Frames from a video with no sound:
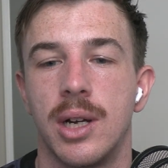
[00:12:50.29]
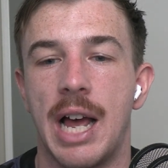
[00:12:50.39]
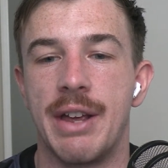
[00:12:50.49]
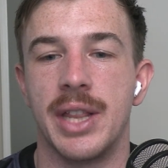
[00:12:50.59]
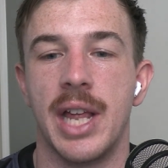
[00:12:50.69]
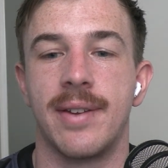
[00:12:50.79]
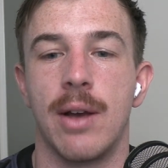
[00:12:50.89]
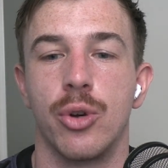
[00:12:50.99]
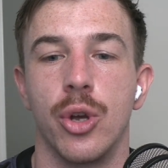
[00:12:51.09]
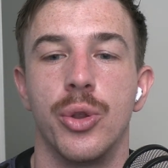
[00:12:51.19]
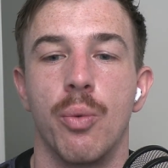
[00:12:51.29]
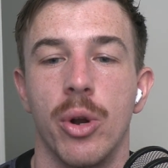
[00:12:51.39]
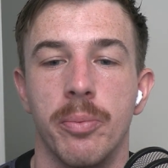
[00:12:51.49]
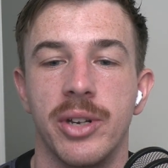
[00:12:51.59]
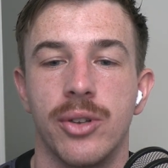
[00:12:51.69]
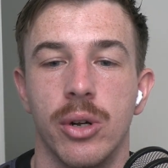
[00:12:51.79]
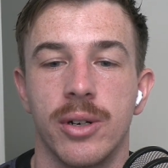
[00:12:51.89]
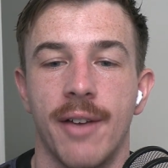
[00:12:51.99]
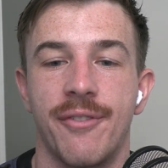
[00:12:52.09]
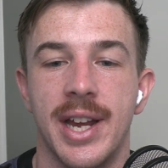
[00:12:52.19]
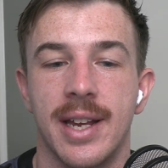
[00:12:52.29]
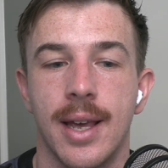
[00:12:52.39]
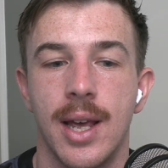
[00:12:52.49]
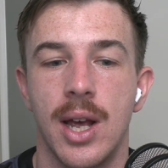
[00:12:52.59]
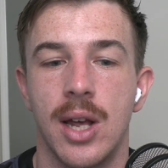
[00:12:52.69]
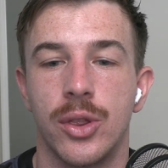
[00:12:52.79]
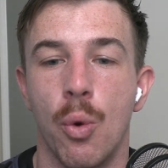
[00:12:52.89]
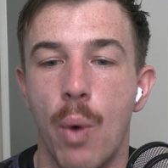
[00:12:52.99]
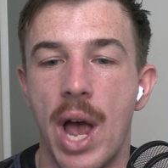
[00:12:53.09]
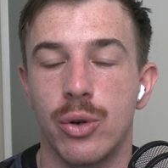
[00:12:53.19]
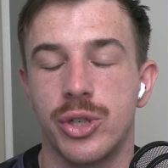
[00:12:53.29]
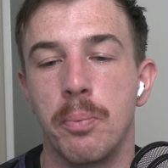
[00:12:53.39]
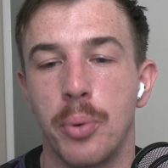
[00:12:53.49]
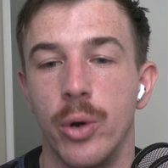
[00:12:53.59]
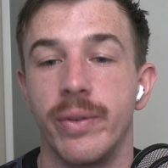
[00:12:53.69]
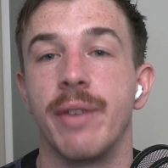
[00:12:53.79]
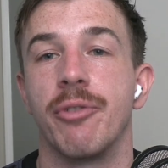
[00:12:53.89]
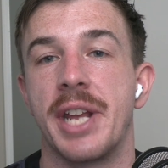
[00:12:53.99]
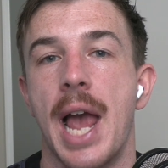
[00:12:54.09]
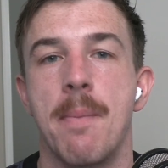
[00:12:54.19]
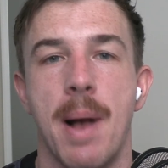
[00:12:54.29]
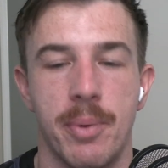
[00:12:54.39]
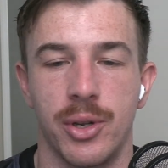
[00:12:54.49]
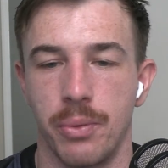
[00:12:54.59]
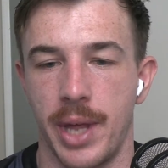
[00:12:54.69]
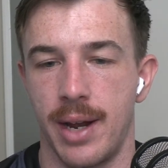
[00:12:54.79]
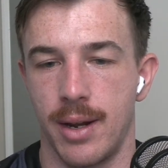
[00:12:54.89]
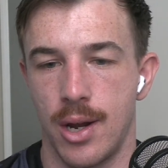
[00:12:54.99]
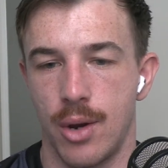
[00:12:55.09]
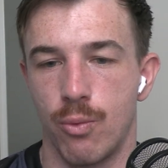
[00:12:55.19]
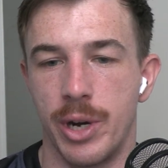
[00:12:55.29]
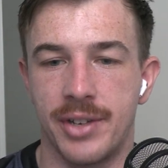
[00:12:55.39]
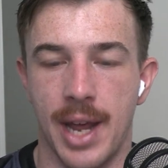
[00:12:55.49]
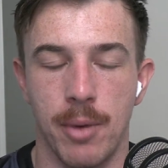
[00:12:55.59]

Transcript: I think that's how good the Wallabies looked. I think the Welsh improved every game up until that Reds game.